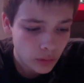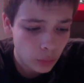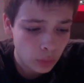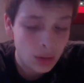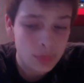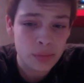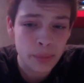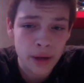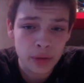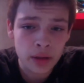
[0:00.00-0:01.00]
When it comes to
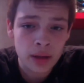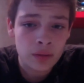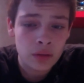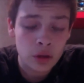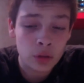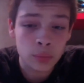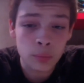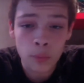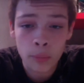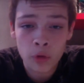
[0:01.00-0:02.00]
battery,
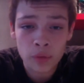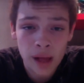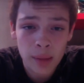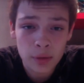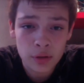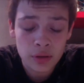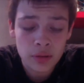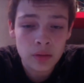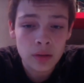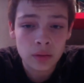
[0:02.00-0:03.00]
on both tablets,
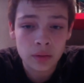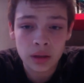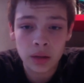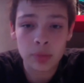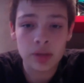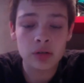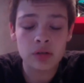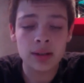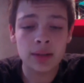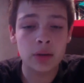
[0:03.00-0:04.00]
companies are
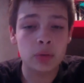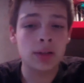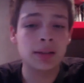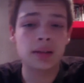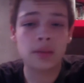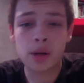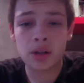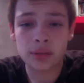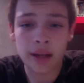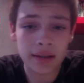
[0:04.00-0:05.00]
saying that you'll get about
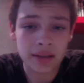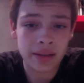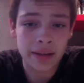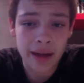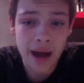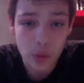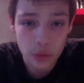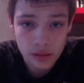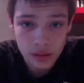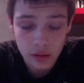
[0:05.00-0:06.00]
9 to 10
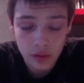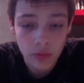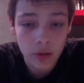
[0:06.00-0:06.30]
hours of